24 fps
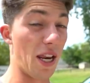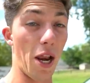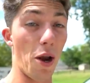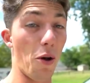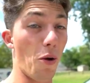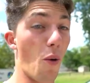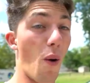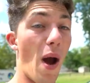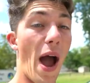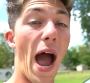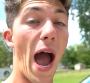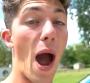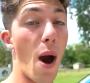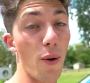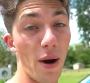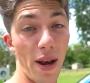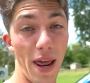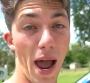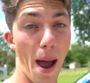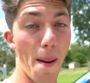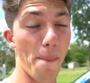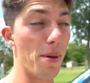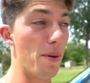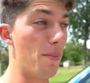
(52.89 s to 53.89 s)
I don't know how it
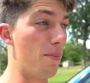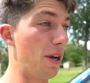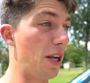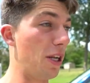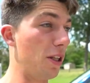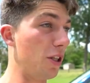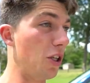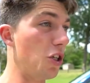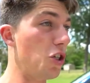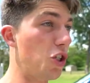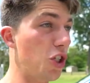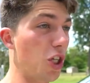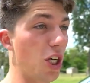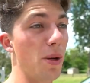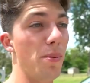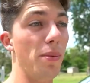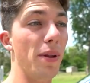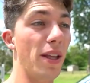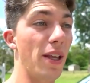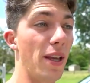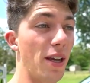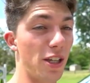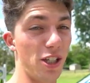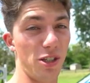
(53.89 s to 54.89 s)
happened, but it
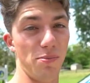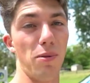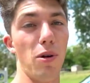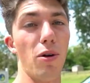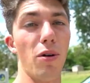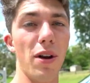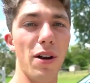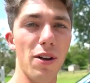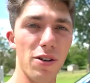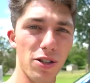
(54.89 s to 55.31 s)
legitimately exploded.